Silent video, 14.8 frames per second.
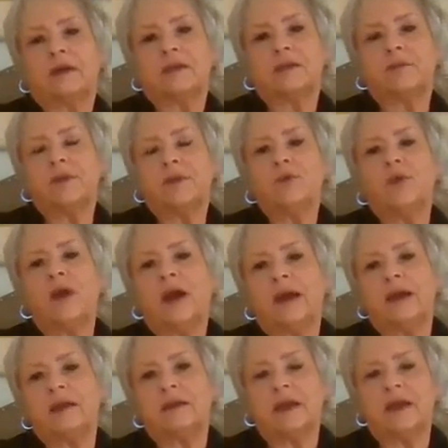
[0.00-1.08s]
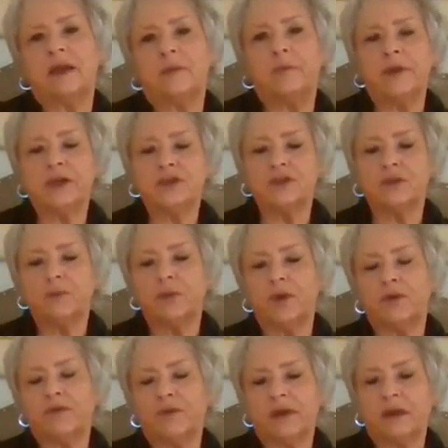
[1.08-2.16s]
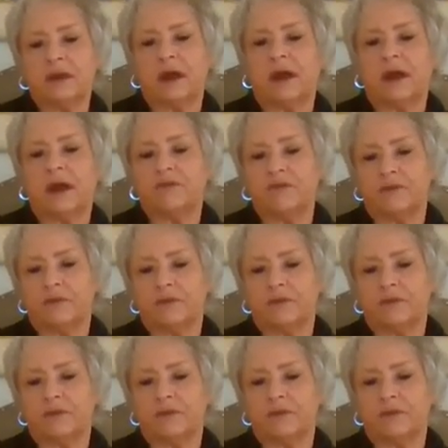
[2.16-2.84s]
to be right in a picture perfect life.